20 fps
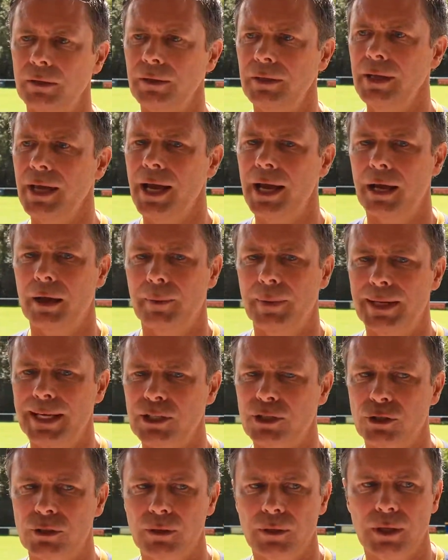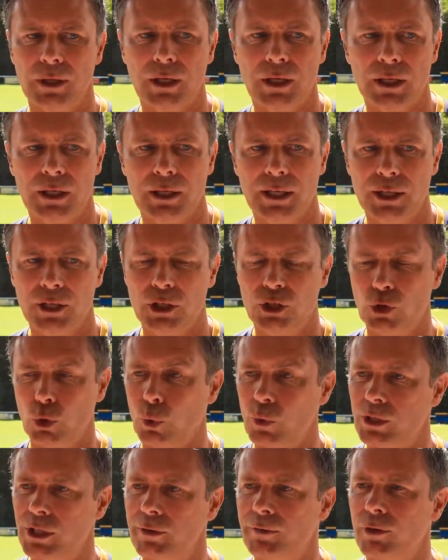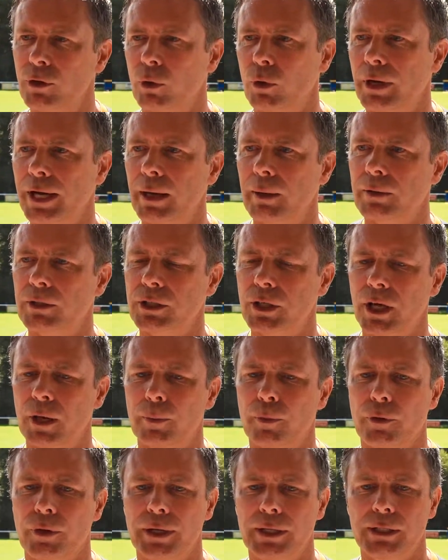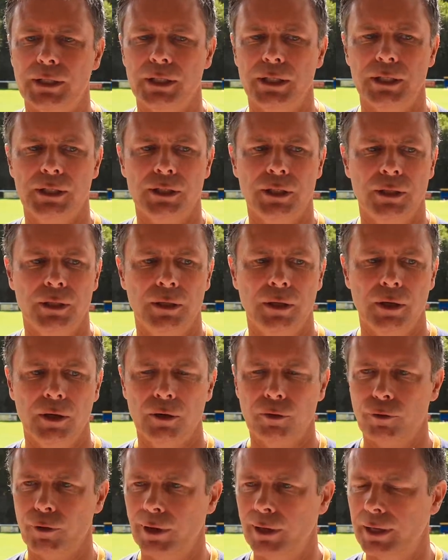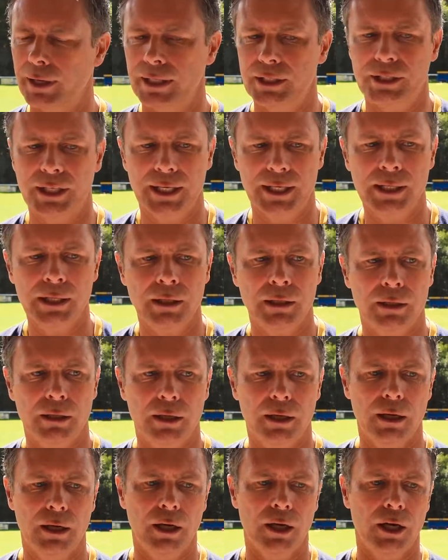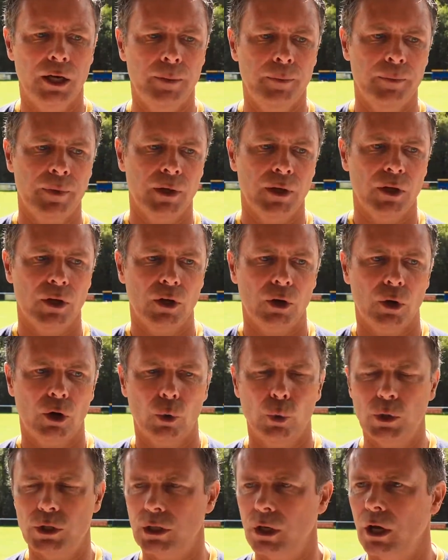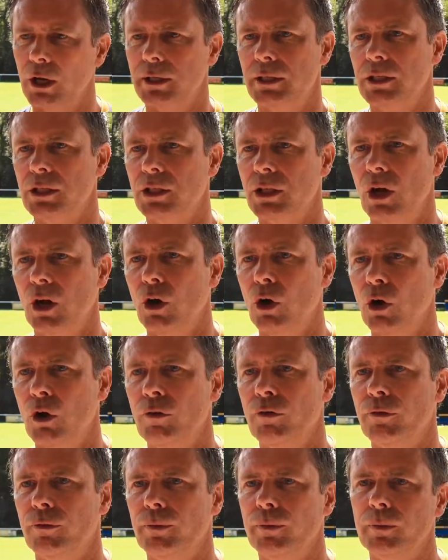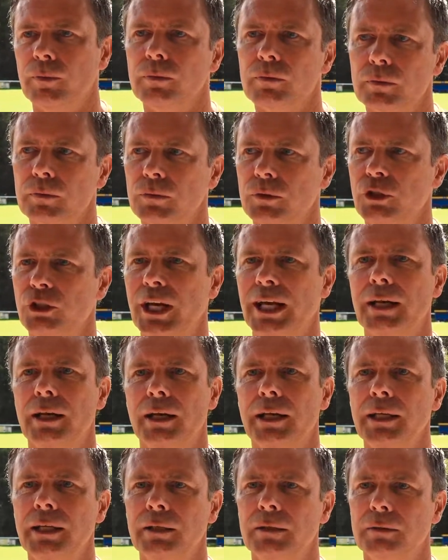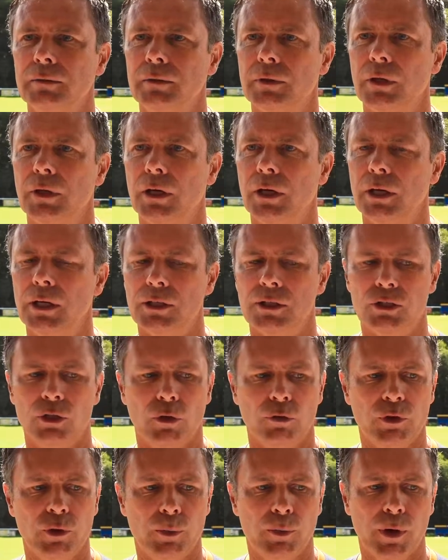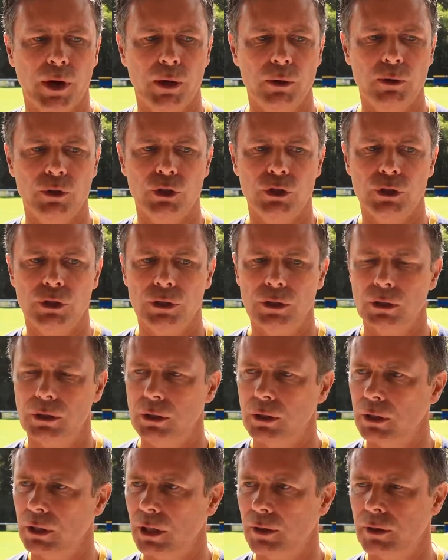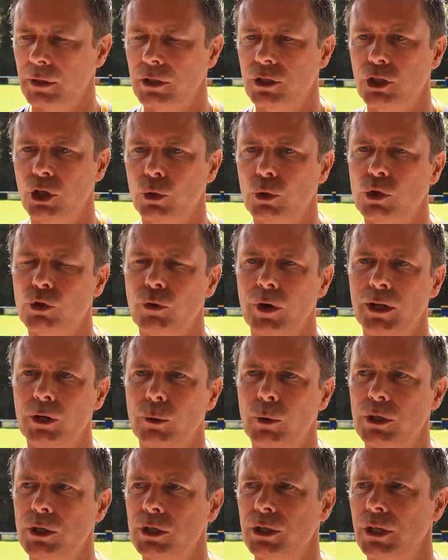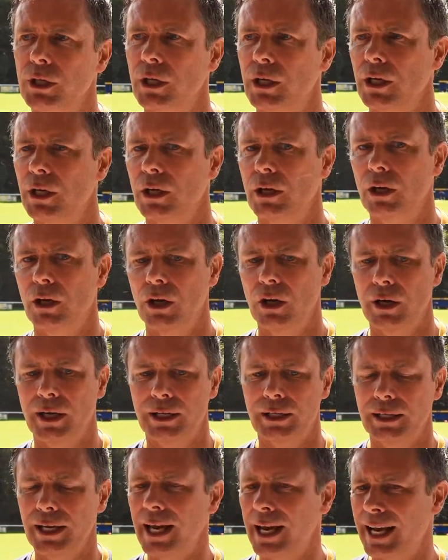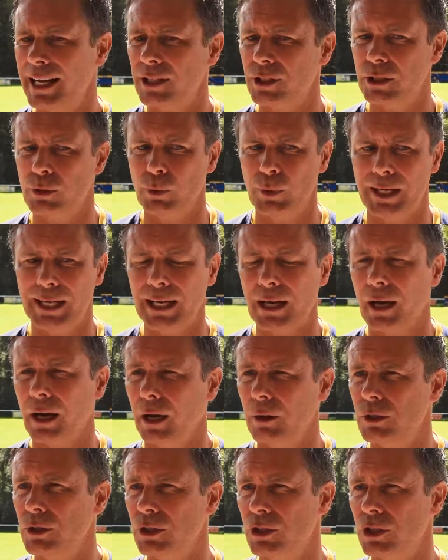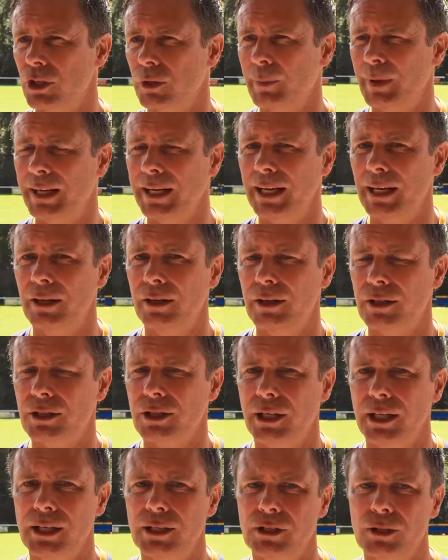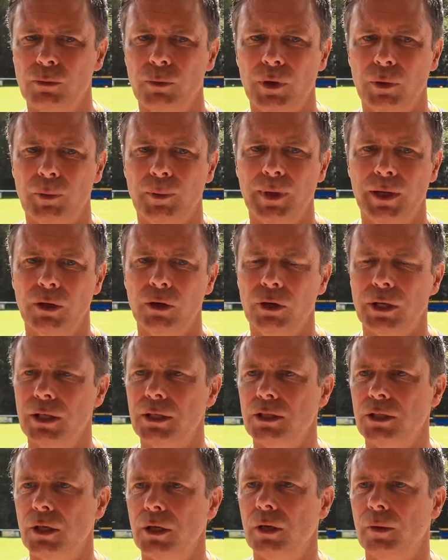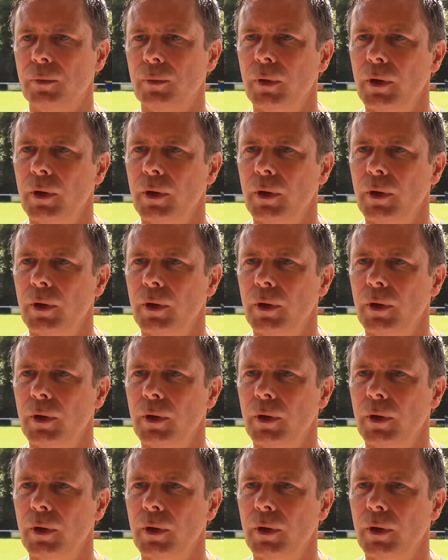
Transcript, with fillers: Yeah, I mean that's it's always difficult to get uh, pre-season friendlies in. Um, always like to start off gently, uh, soft approach, nothing too strenuous. Uh, and yeah, as we get closer to the beginning of the season, we'll be looking to